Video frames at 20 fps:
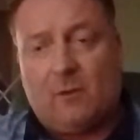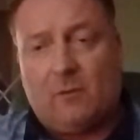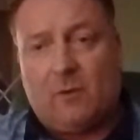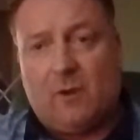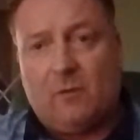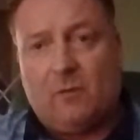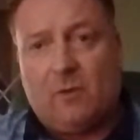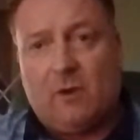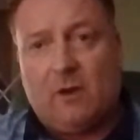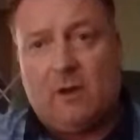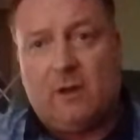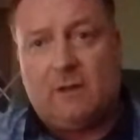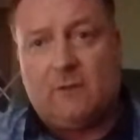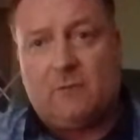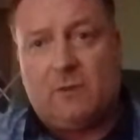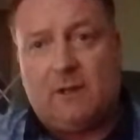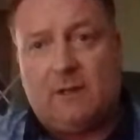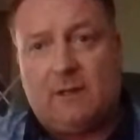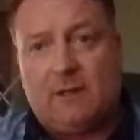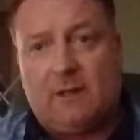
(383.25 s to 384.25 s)

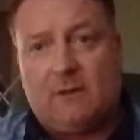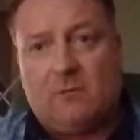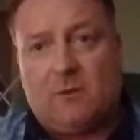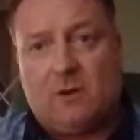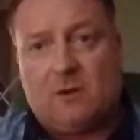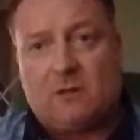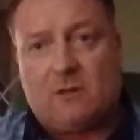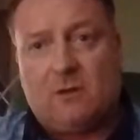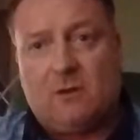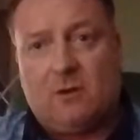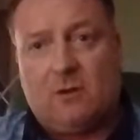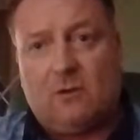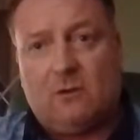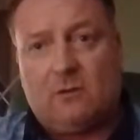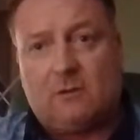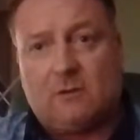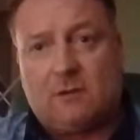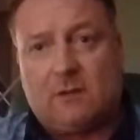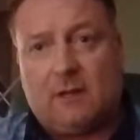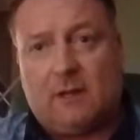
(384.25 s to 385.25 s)
we did what's
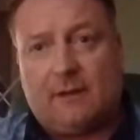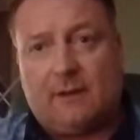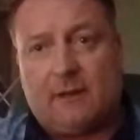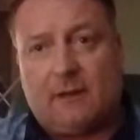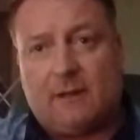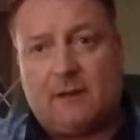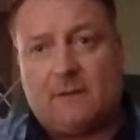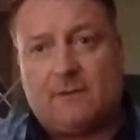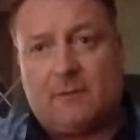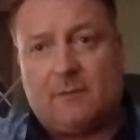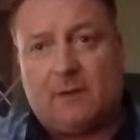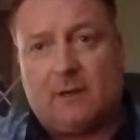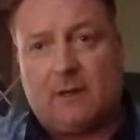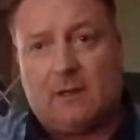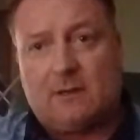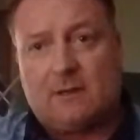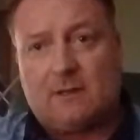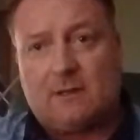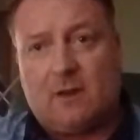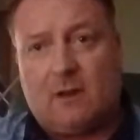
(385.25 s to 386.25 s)
called, I think it's from the
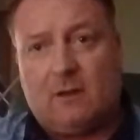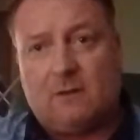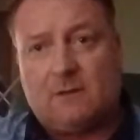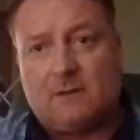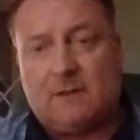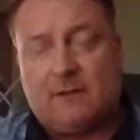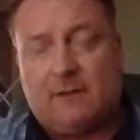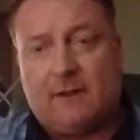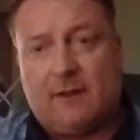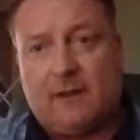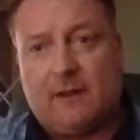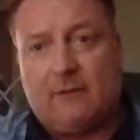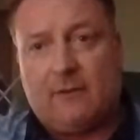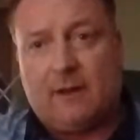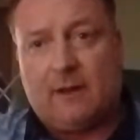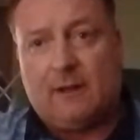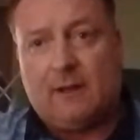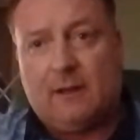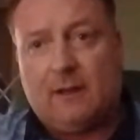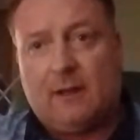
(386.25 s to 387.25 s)
Gestalt
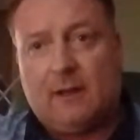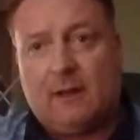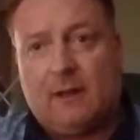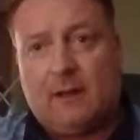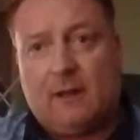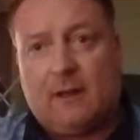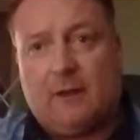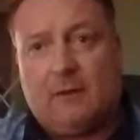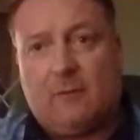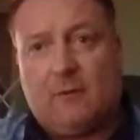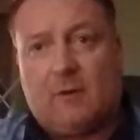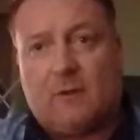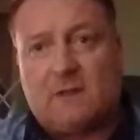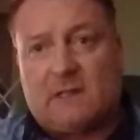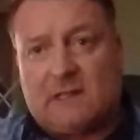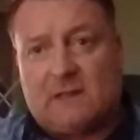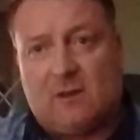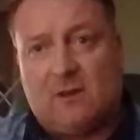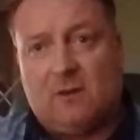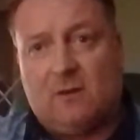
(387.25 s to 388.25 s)
theory,
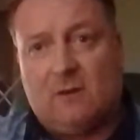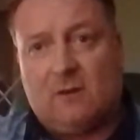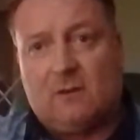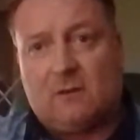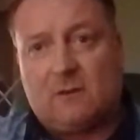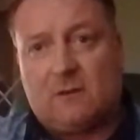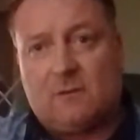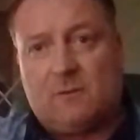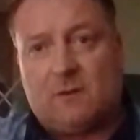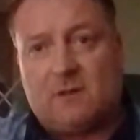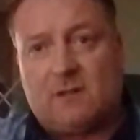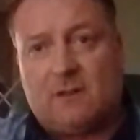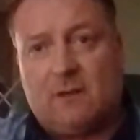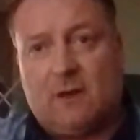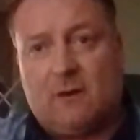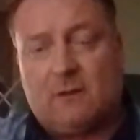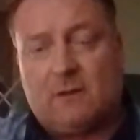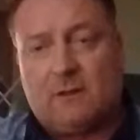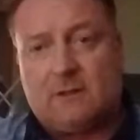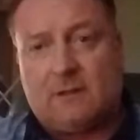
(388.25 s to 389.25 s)
what's
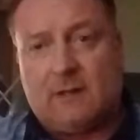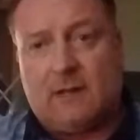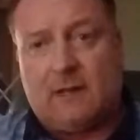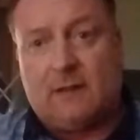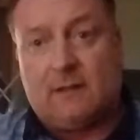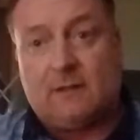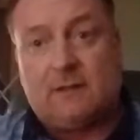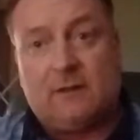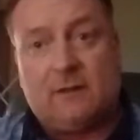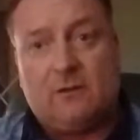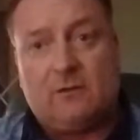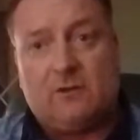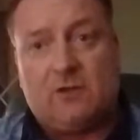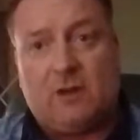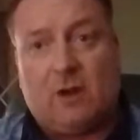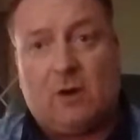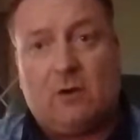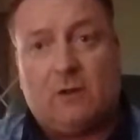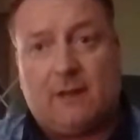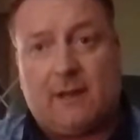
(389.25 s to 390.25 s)
known as
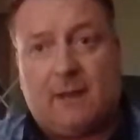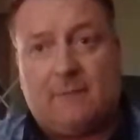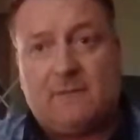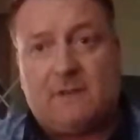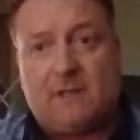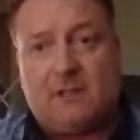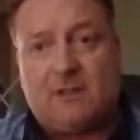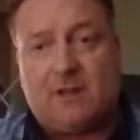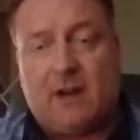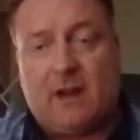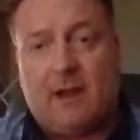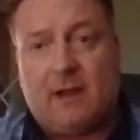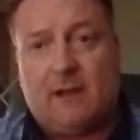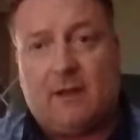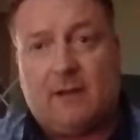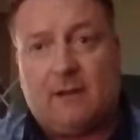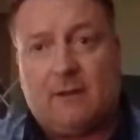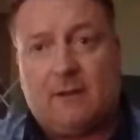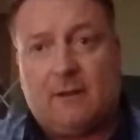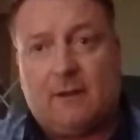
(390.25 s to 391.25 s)
the empty
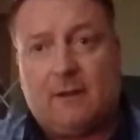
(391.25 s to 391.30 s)
chair